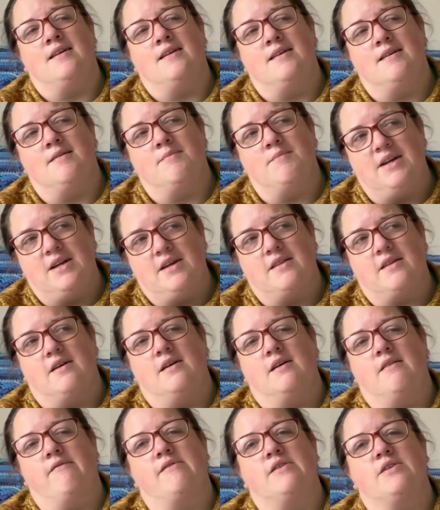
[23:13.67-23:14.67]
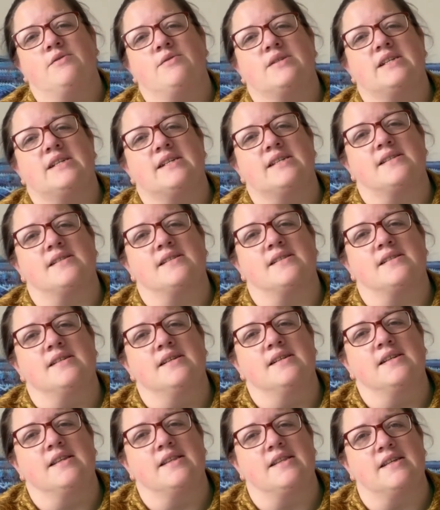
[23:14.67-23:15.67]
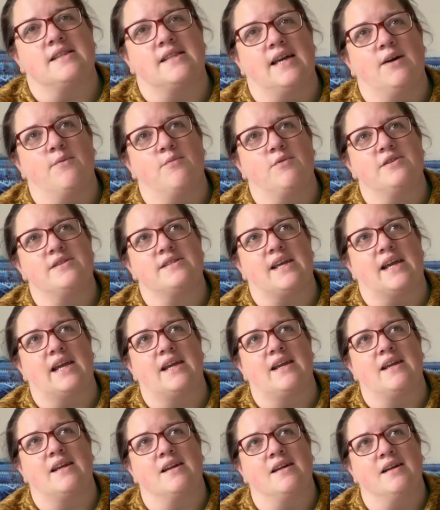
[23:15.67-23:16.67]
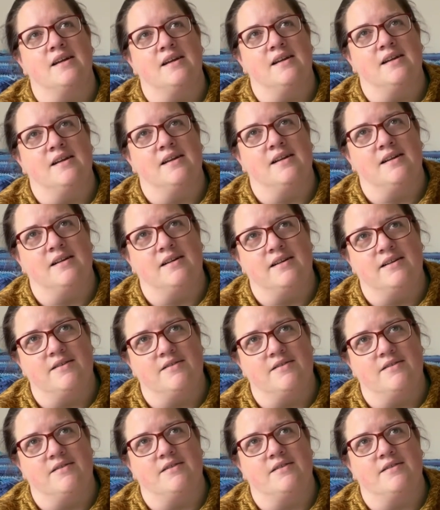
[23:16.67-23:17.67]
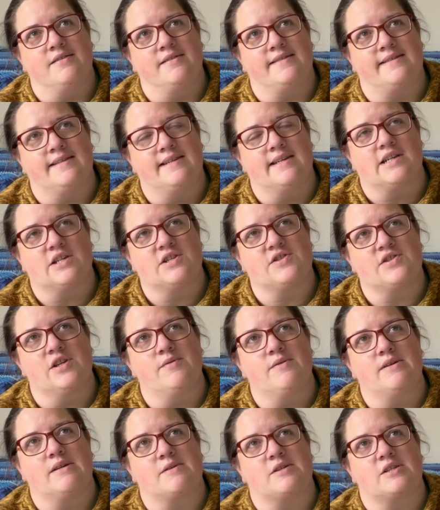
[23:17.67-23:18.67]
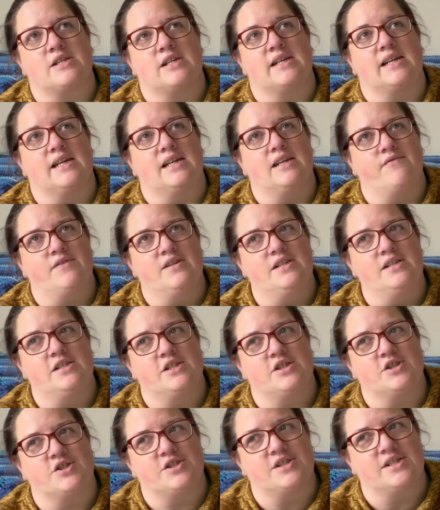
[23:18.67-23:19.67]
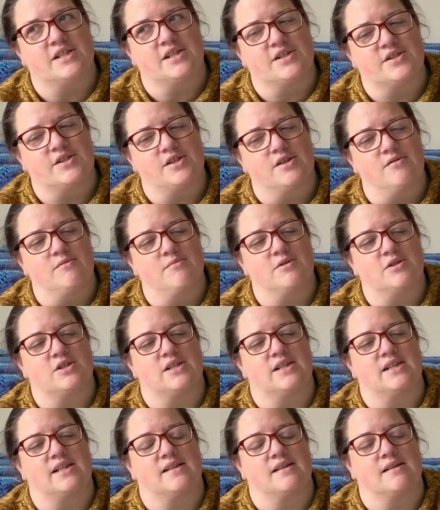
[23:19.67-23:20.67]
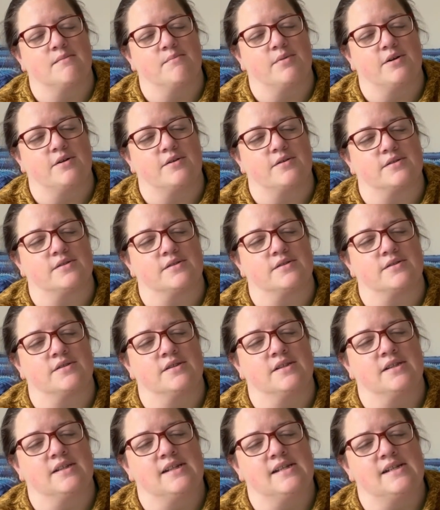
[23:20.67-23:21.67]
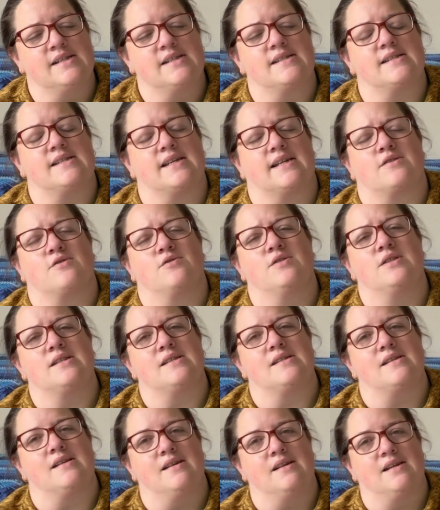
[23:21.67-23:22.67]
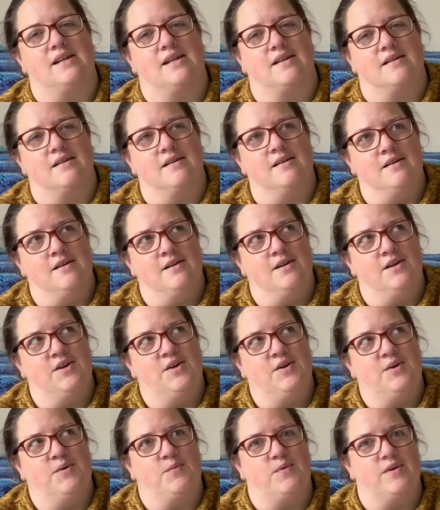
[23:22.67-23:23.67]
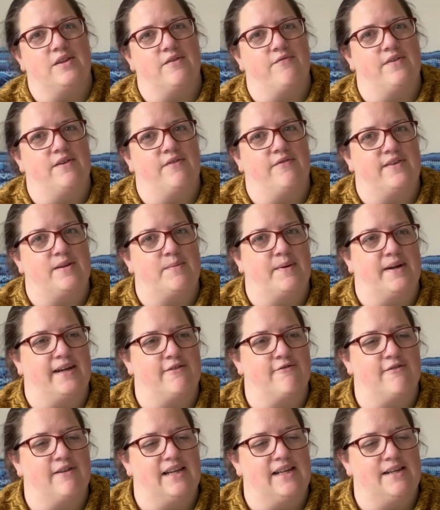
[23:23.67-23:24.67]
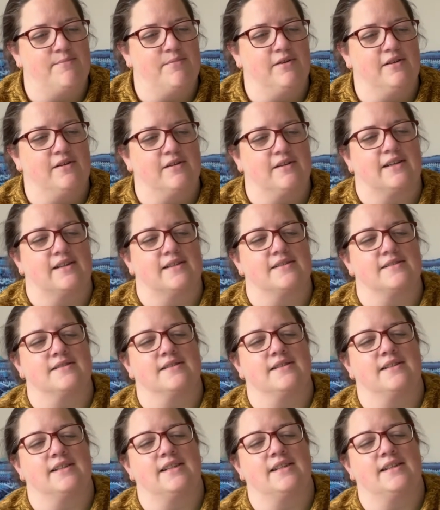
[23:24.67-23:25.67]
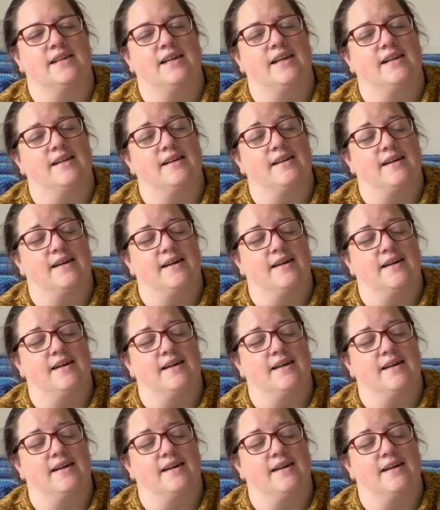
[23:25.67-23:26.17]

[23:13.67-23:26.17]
my other half noticed that there was a Singer sewing machine, a vintage Singer sewing machine box sat on the side with a £50 label on it. And